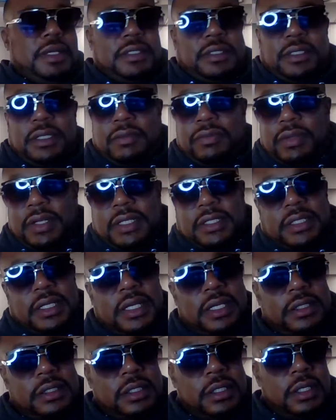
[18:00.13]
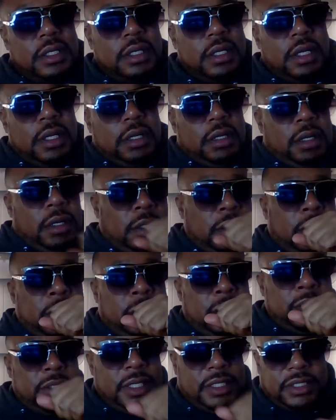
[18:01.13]
stuff like that.
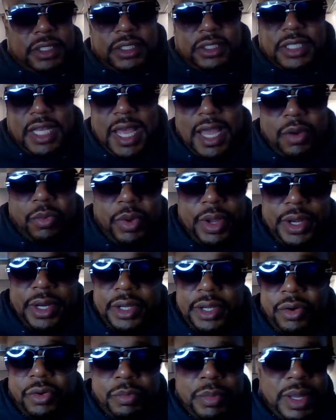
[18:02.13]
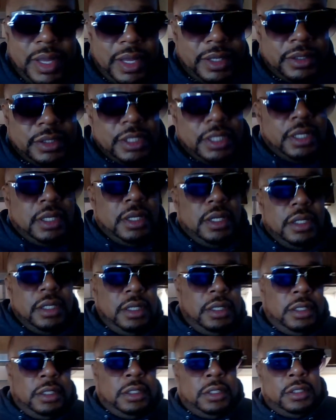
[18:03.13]
That's a sad way to go, man.
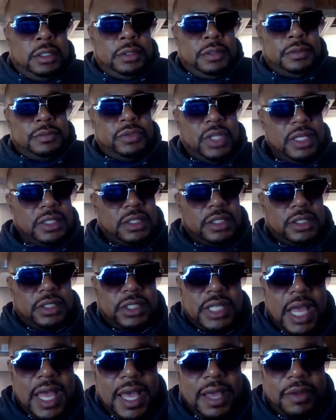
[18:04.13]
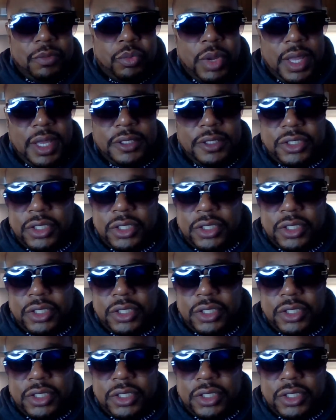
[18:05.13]
That's a sad way to